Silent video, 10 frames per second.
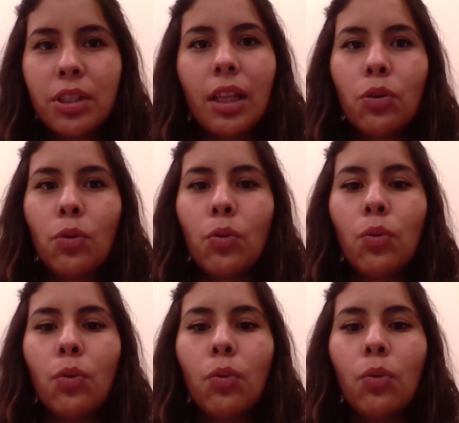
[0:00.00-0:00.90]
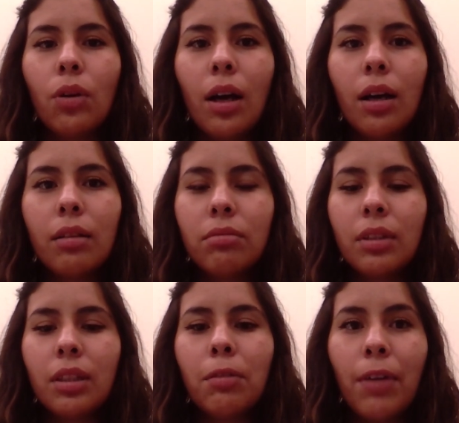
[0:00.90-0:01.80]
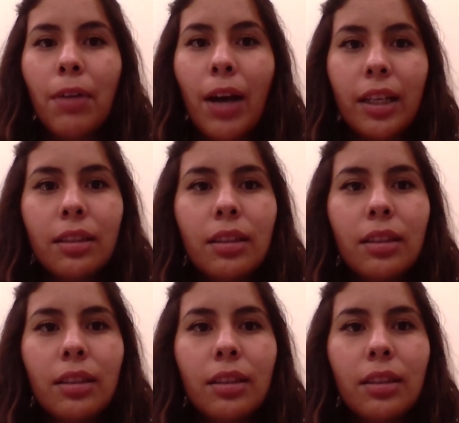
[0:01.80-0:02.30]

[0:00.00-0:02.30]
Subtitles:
that you define.